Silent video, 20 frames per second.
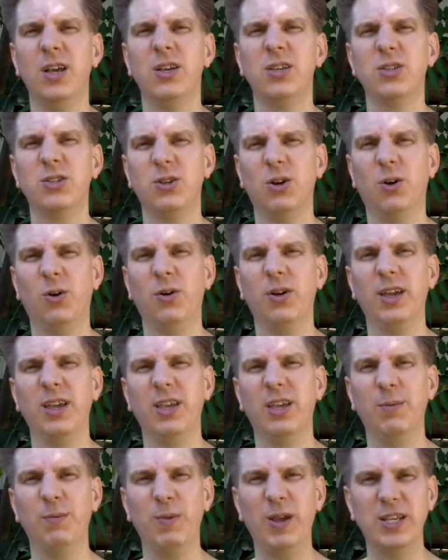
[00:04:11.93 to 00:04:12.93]
So
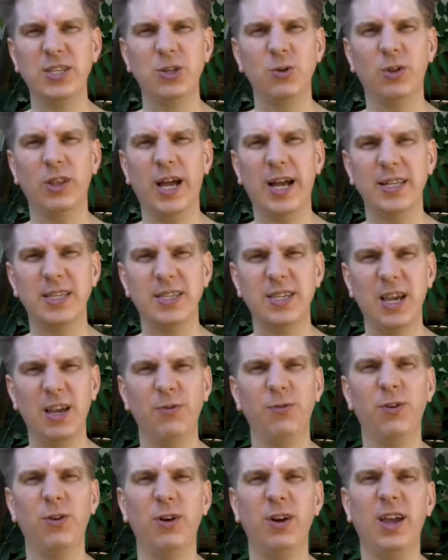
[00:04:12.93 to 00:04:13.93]
it makes you a lot
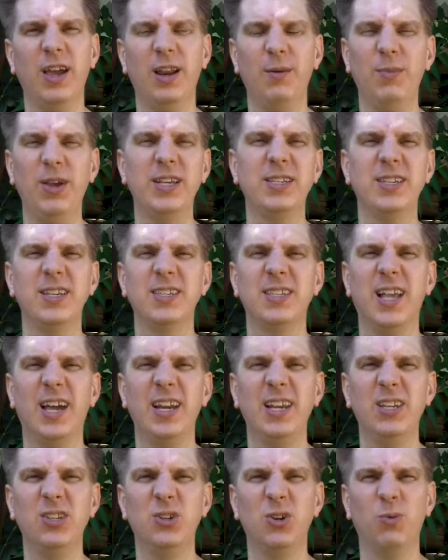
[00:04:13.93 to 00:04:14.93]
safer, and it makes things a
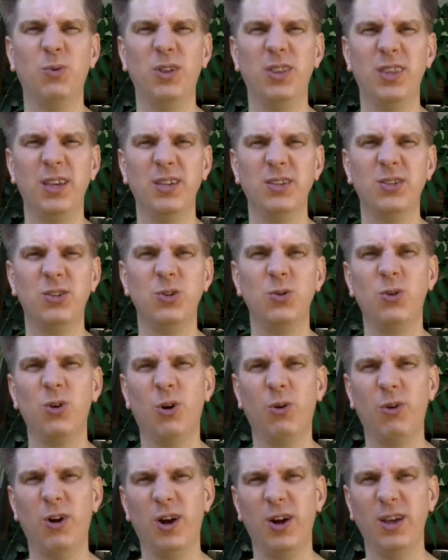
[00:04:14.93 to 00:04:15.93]
lot easier when things do
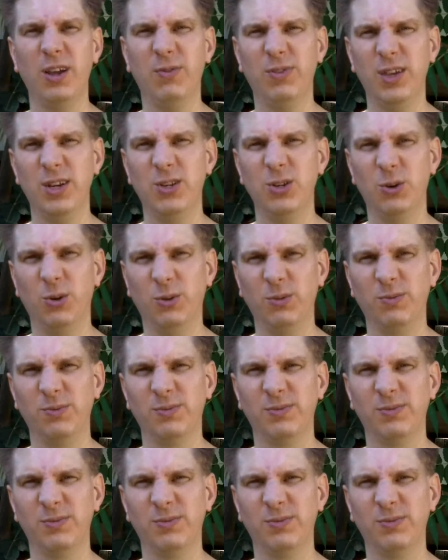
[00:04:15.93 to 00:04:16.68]
go wrong, if they do.